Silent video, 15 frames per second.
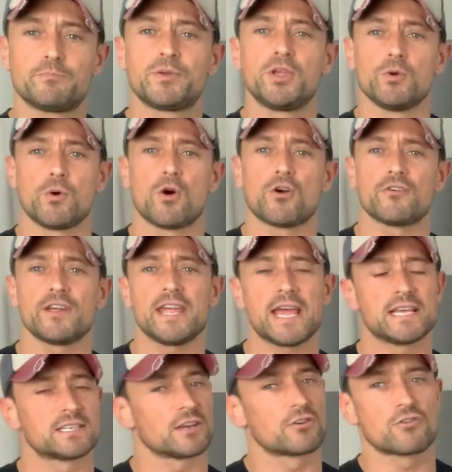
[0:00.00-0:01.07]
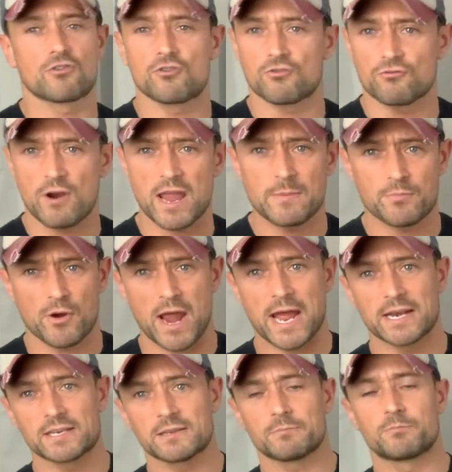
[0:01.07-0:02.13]
Puori is a great
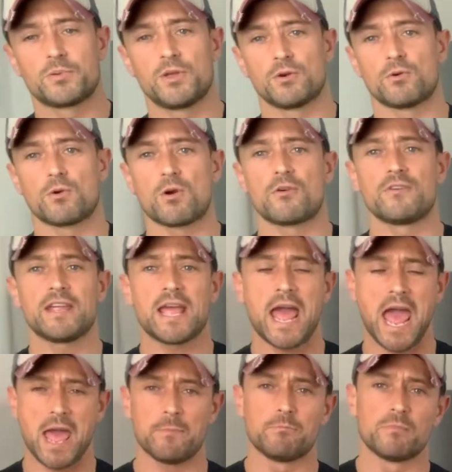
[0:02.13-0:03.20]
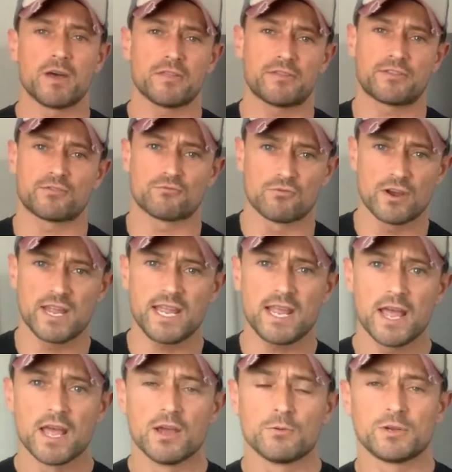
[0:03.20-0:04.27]
brand, Puori M3,
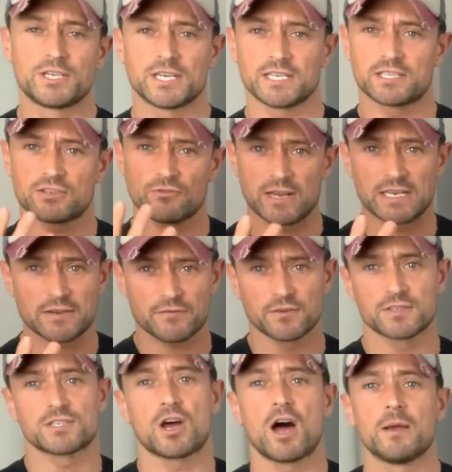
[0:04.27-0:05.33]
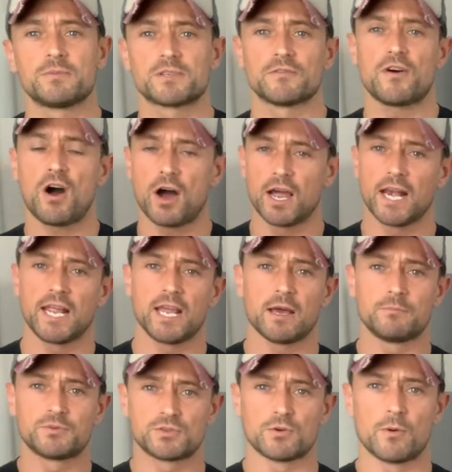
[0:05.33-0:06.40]
which is 3 different types of highly
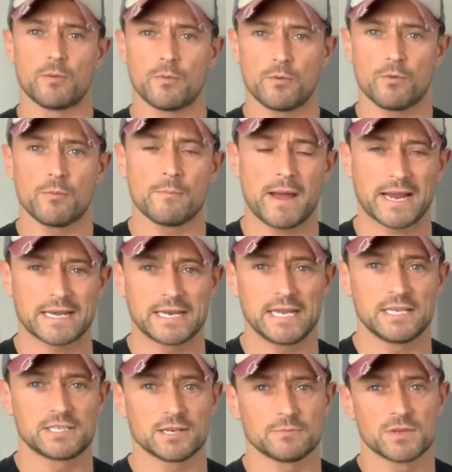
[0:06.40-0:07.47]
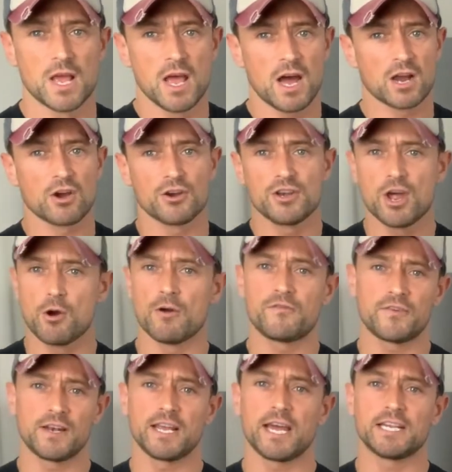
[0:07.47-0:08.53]
absorbable magnesium. I've got no
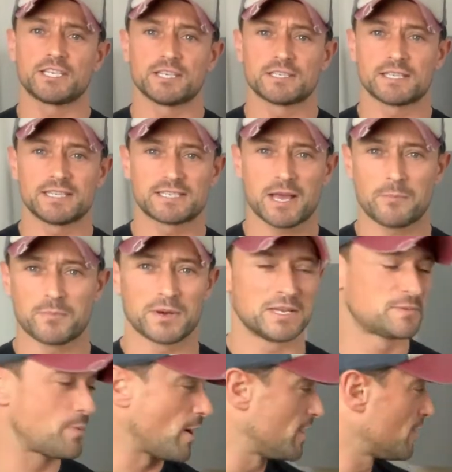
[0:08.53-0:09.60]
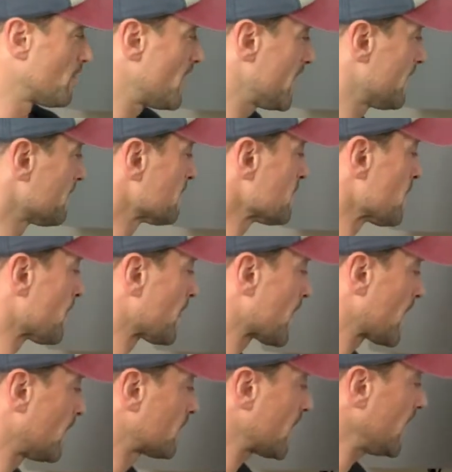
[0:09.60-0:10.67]
affiliation to these companies, by the way.
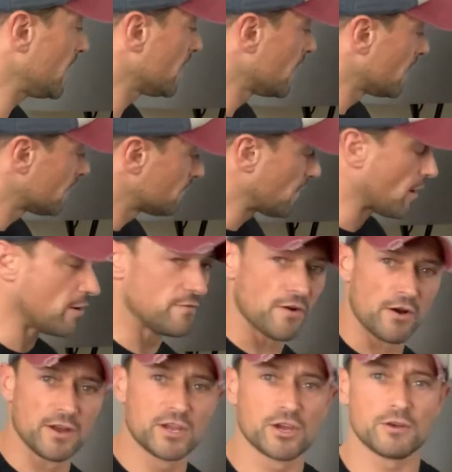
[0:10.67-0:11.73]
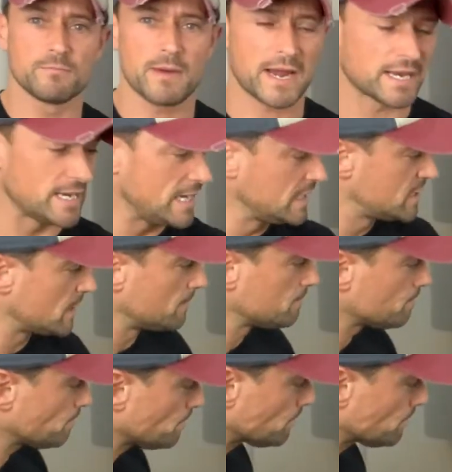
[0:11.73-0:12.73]
Okay, very, very good magnesium.